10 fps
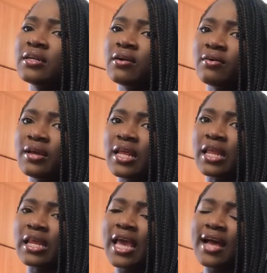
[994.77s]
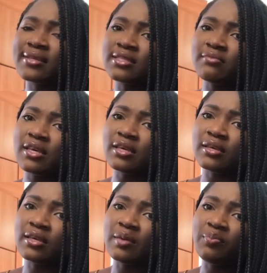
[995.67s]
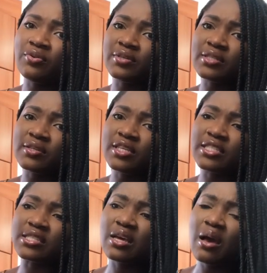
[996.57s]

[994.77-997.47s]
going, and then he asked me, he pull, he's